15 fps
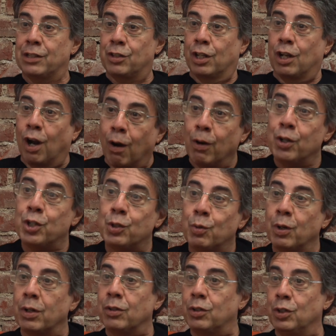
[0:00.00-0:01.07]
has the courage
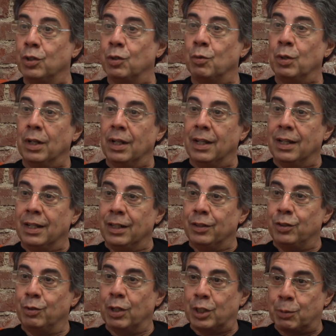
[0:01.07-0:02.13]
to, to,
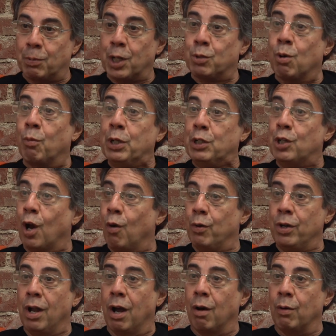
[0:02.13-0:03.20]
to express what we don't
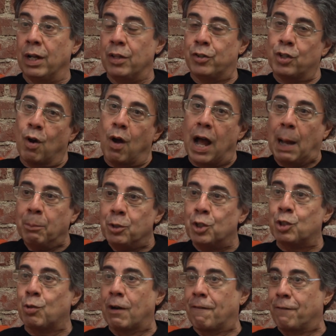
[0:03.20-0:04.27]
know. And so I'm
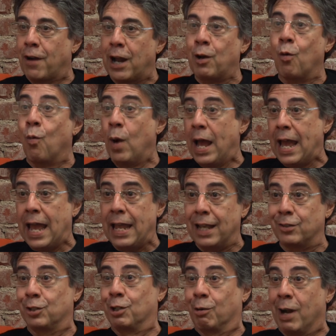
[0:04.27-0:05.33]
just trying to find a way
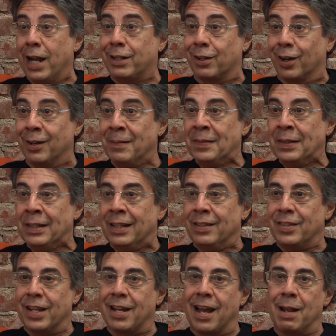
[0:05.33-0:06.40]
as a director
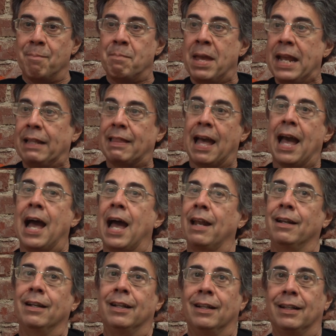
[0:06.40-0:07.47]
to kind of make
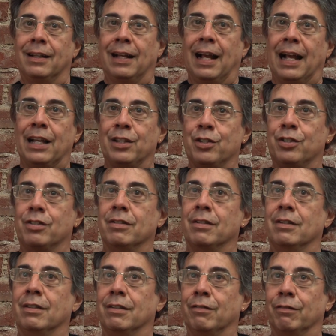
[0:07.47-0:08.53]
that as,
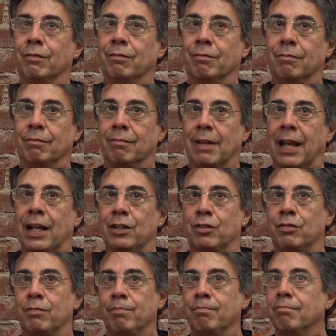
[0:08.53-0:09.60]

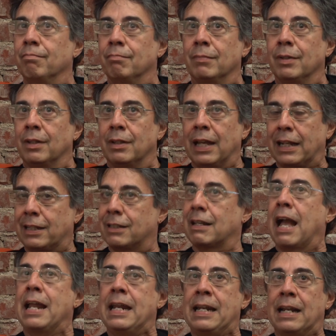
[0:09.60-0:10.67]
as
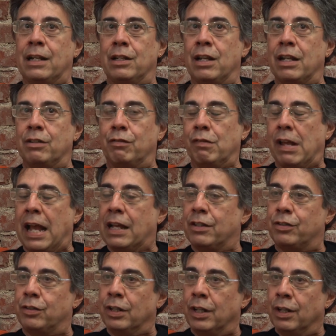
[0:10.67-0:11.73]
exciting and as,
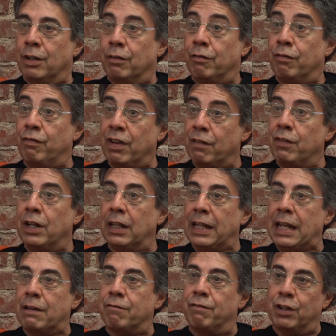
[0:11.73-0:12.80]
as
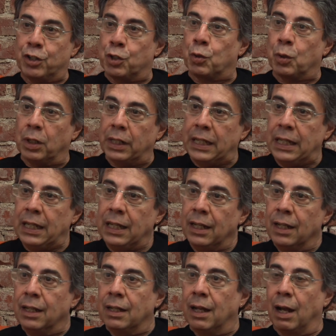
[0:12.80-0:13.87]
vividly and viscerally
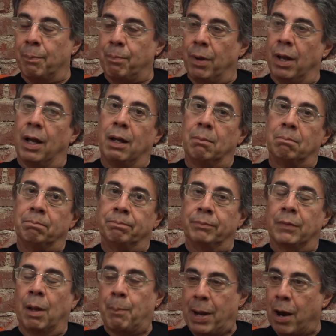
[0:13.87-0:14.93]
um,
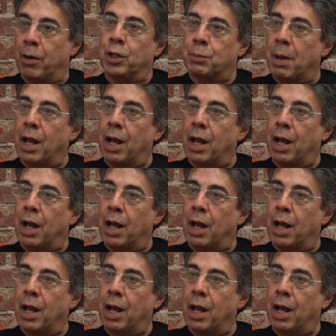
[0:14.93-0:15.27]
apparent as